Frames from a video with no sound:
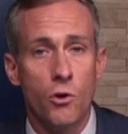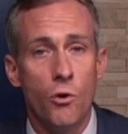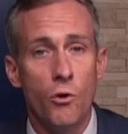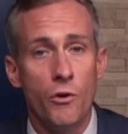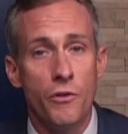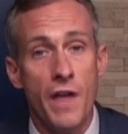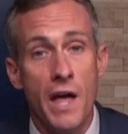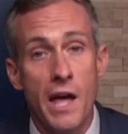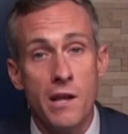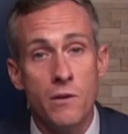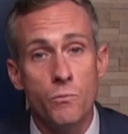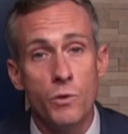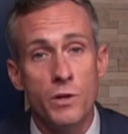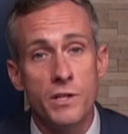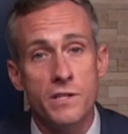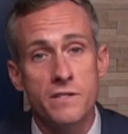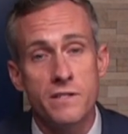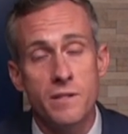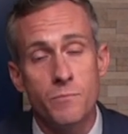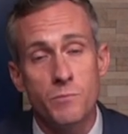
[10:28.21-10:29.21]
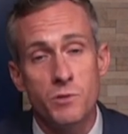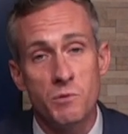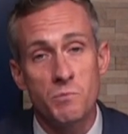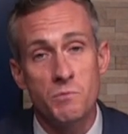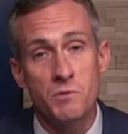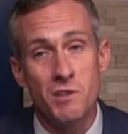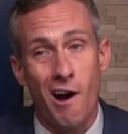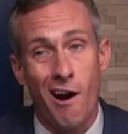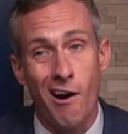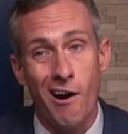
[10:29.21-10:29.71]
The goal then, once
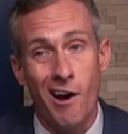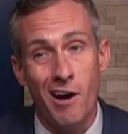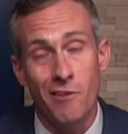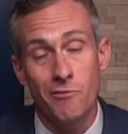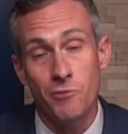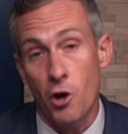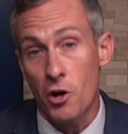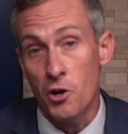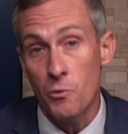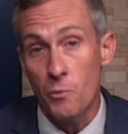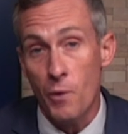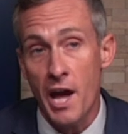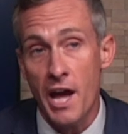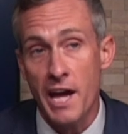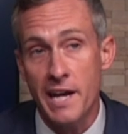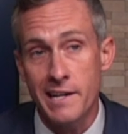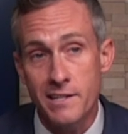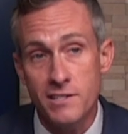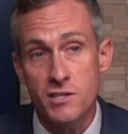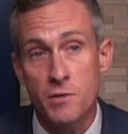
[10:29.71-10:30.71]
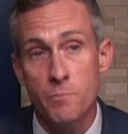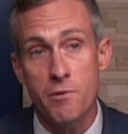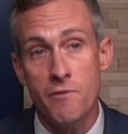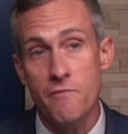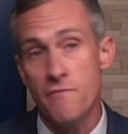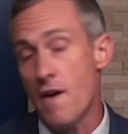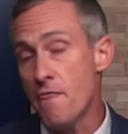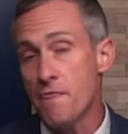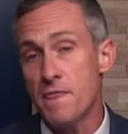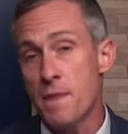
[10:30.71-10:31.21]
symptoms are, have gone away, is to
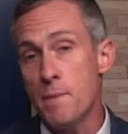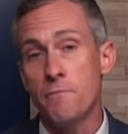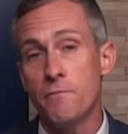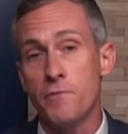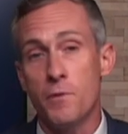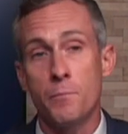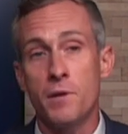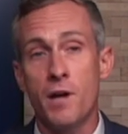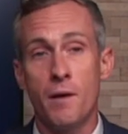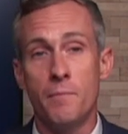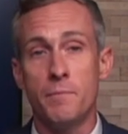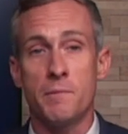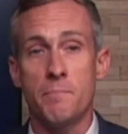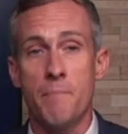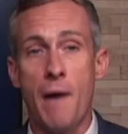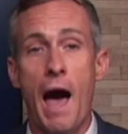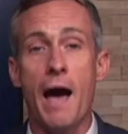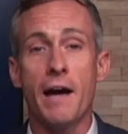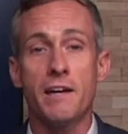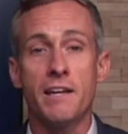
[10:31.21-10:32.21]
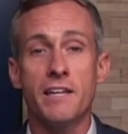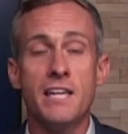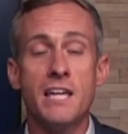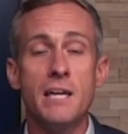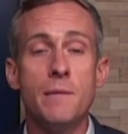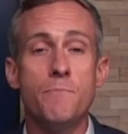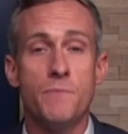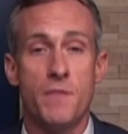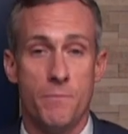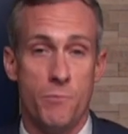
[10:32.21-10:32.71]
prevent them from coming back,
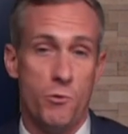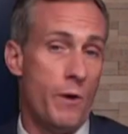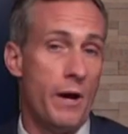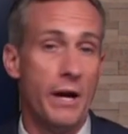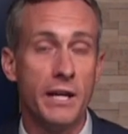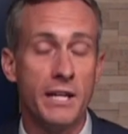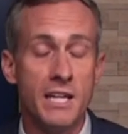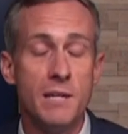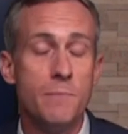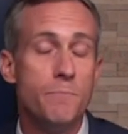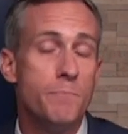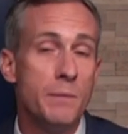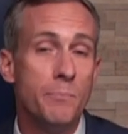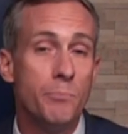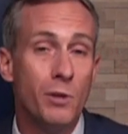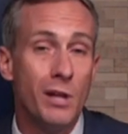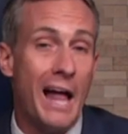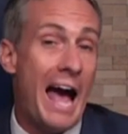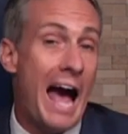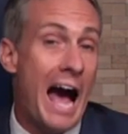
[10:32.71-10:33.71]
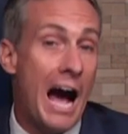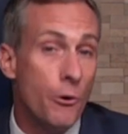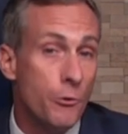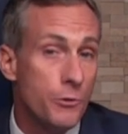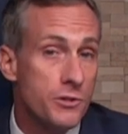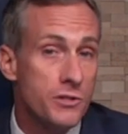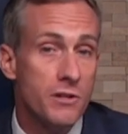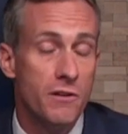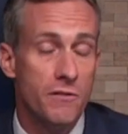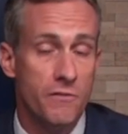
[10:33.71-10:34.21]
keep them away, keep people
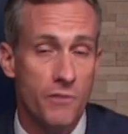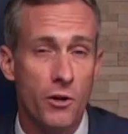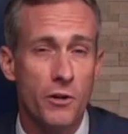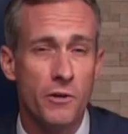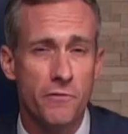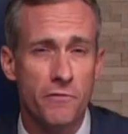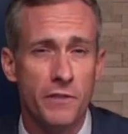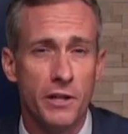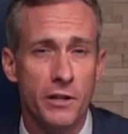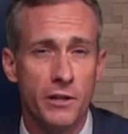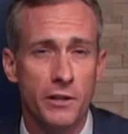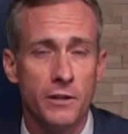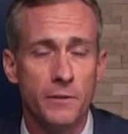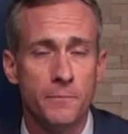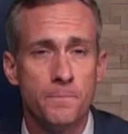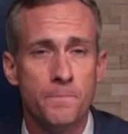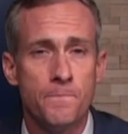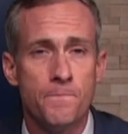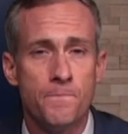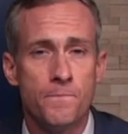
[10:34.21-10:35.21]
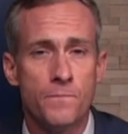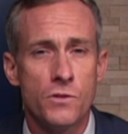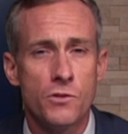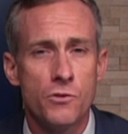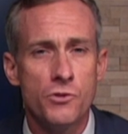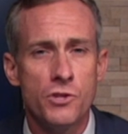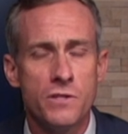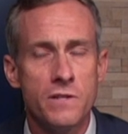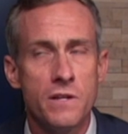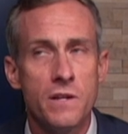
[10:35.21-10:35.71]
out of heart failure.
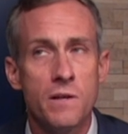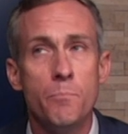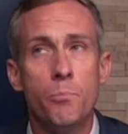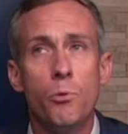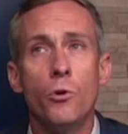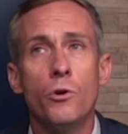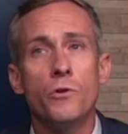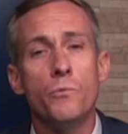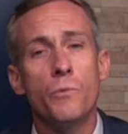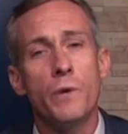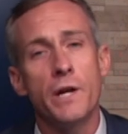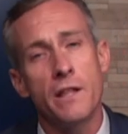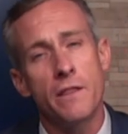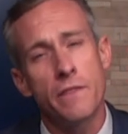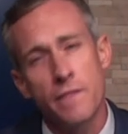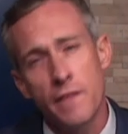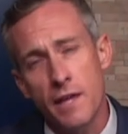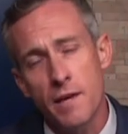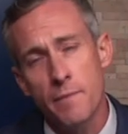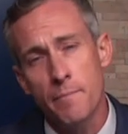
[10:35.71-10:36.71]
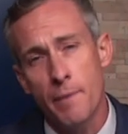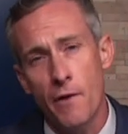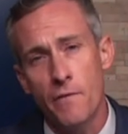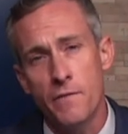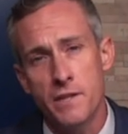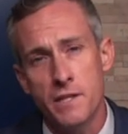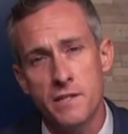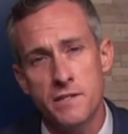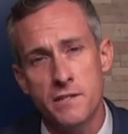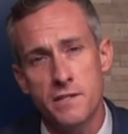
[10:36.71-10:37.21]
So, just an important way to think
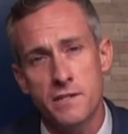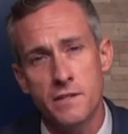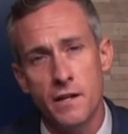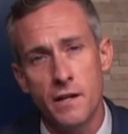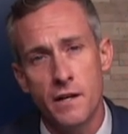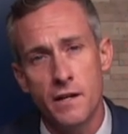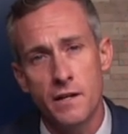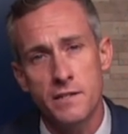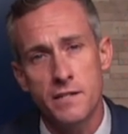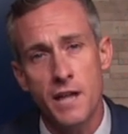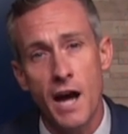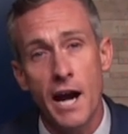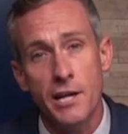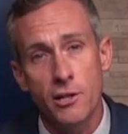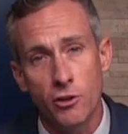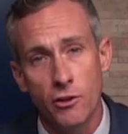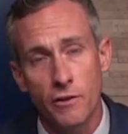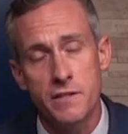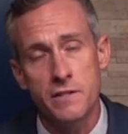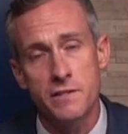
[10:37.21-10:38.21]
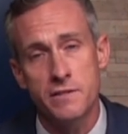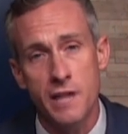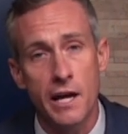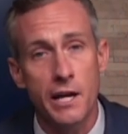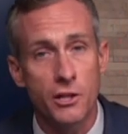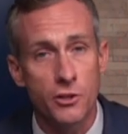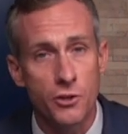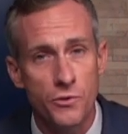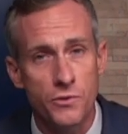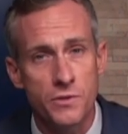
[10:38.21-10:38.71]
about this uh, title, this
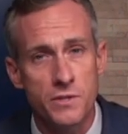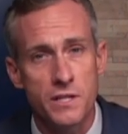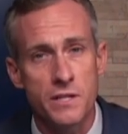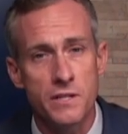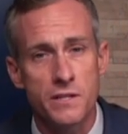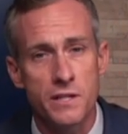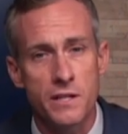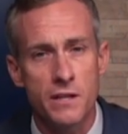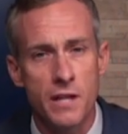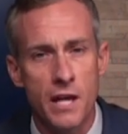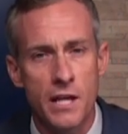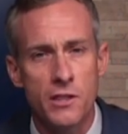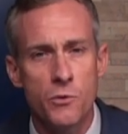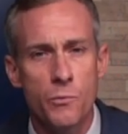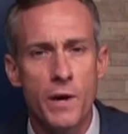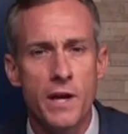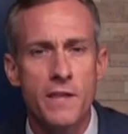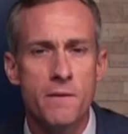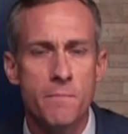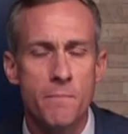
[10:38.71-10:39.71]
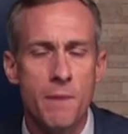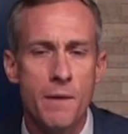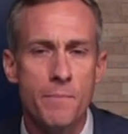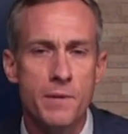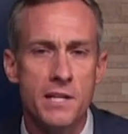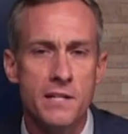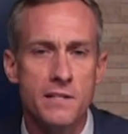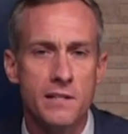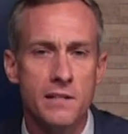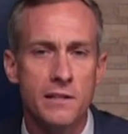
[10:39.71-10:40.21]
diagnosis, and, and the way that
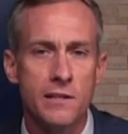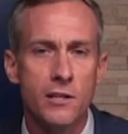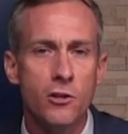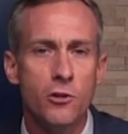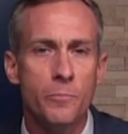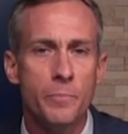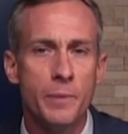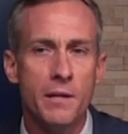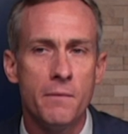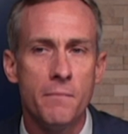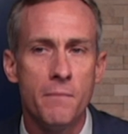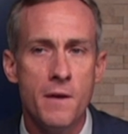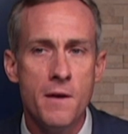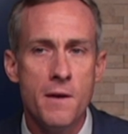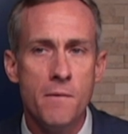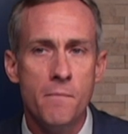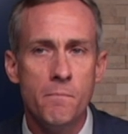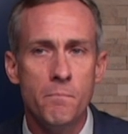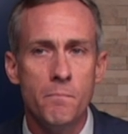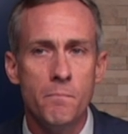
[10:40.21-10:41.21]
maybe it's a little bit